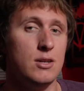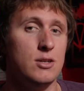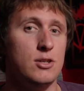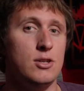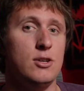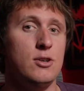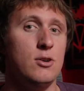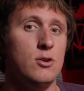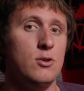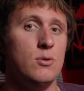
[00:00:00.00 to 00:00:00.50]

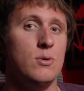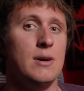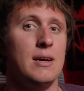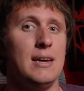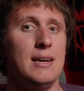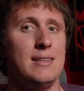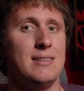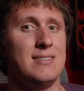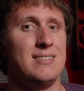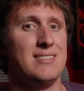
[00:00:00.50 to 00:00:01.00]
Two,
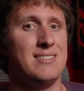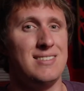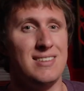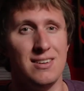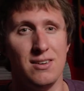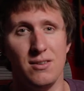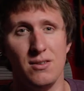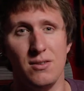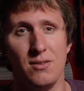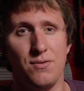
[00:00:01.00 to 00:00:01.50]
it's
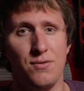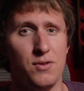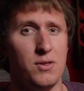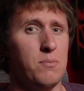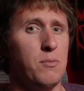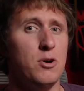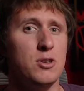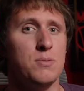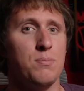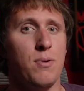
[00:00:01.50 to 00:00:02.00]
still, for the
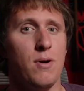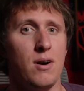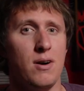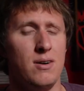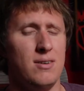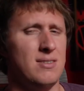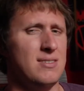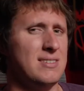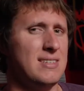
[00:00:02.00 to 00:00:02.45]
most part,